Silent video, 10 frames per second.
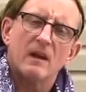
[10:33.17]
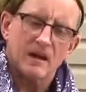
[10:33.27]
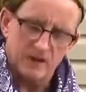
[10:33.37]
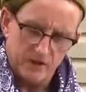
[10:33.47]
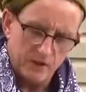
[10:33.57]

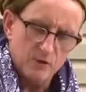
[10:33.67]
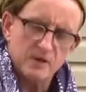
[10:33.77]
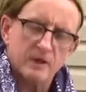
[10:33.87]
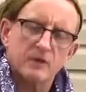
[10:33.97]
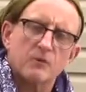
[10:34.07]
and actually
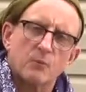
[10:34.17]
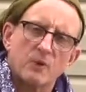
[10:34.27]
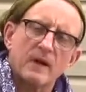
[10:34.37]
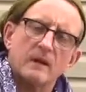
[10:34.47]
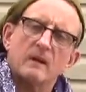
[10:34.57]
using it to
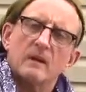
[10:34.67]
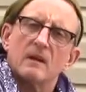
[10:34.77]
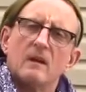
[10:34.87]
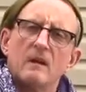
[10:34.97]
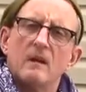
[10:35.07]
write.
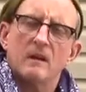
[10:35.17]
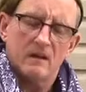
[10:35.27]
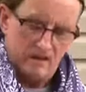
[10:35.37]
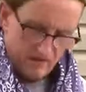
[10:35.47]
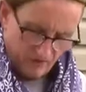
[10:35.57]

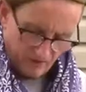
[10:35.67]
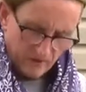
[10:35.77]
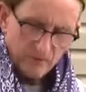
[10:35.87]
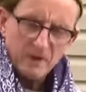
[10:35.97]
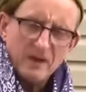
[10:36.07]
You know,
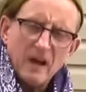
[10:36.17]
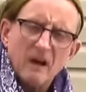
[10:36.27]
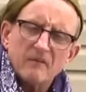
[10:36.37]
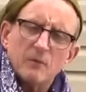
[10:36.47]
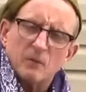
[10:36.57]
do I really
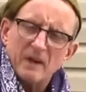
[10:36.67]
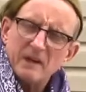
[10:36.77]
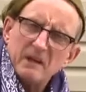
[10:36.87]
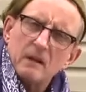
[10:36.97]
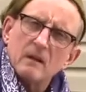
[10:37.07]
have to
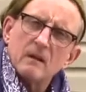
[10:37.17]
write?